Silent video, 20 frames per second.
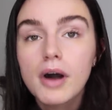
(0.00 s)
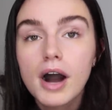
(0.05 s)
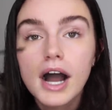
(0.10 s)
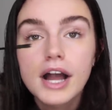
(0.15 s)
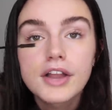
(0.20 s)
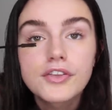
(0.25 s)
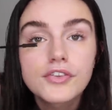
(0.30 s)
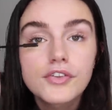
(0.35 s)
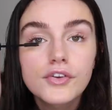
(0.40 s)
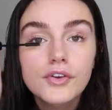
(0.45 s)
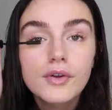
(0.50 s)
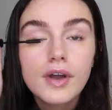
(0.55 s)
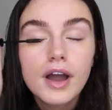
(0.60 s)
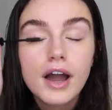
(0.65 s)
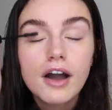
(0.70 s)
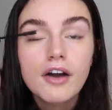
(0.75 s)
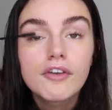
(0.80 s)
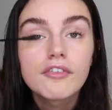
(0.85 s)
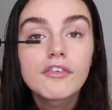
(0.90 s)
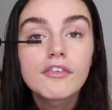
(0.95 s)
I do
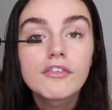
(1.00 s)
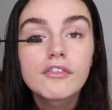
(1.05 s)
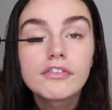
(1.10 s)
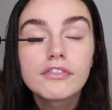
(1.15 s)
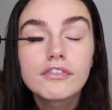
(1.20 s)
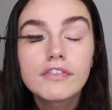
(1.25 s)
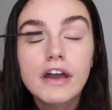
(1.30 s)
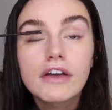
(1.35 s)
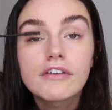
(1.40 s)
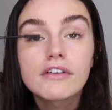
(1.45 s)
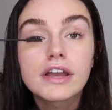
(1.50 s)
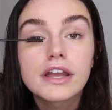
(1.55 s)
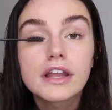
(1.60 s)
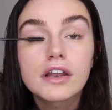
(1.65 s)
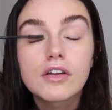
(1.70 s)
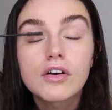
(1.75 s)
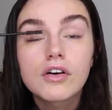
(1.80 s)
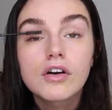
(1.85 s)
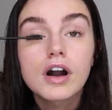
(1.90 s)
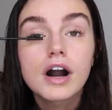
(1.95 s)
have
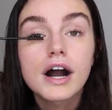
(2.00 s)
very long